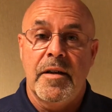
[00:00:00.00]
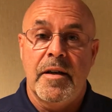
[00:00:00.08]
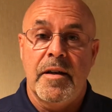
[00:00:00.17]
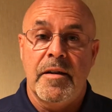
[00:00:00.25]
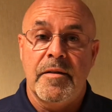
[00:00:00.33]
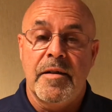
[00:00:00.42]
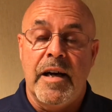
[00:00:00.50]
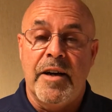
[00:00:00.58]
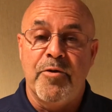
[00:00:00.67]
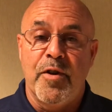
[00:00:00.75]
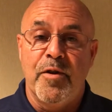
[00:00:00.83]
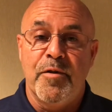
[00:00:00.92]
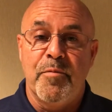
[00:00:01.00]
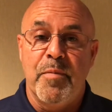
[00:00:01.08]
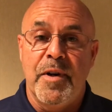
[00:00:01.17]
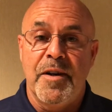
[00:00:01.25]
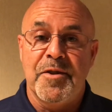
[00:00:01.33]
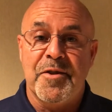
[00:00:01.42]
uh, I drove the
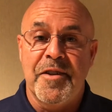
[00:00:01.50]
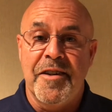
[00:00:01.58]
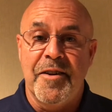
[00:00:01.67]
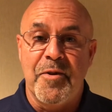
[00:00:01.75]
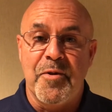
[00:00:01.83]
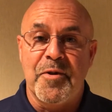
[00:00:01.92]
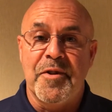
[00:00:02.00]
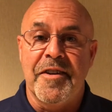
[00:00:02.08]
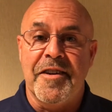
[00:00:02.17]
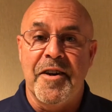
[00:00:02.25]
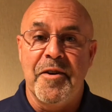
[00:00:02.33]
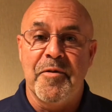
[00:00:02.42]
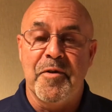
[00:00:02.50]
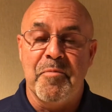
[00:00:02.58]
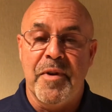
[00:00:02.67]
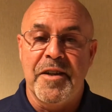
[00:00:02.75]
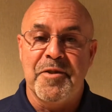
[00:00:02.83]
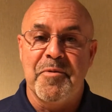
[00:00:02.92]
bus. Good Lord took over and
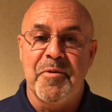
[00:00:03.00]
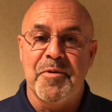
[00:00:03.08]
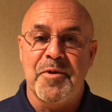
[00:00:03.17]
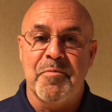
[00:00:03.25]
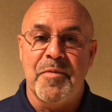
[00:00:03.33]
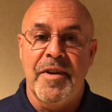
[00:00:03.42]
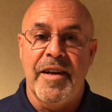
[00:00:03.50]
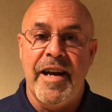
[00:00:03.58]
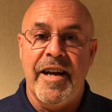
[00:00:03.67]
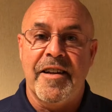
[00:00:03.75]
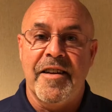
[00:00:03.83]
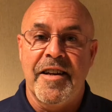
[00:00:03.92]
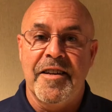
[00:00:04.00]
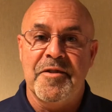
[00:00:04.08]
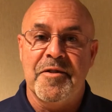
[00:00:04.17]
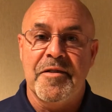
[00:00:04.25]
blessed me with some good athletes,